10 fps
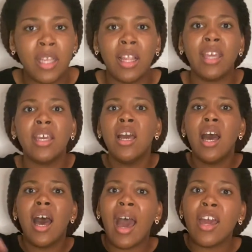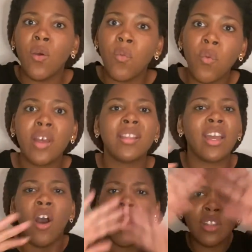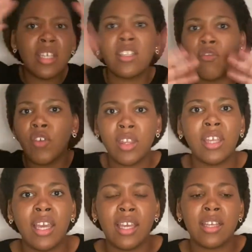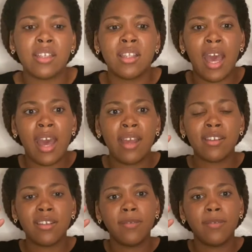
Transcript: Like, I don't want, like, all these different things that